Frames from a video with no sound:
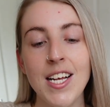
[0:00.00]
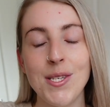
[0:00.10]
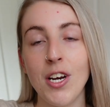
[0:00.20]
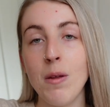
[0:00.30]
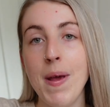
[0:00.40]

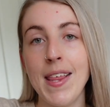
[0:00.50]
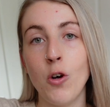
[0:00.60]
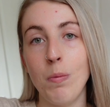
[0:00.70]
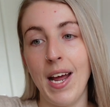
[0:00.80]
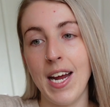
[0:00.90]
So we're going to pick that
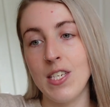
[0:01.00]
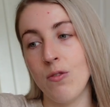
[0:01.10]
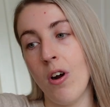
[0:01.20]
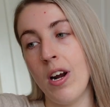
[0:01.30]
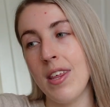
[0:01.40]
up
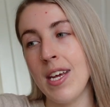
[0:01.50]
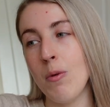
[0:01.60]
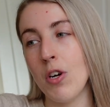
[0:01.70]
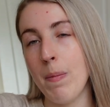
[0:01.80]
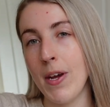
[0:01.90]
later on. I think
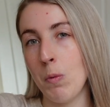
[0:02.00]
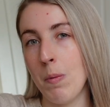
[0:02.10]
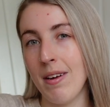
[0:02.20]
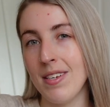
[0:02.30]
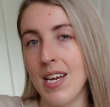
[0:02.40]
we've got to pick up
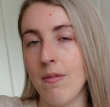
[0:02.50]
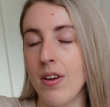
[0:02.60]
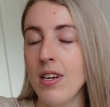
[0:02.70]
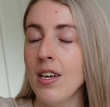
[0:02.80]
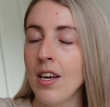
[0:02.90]
about
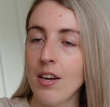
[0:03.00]
7.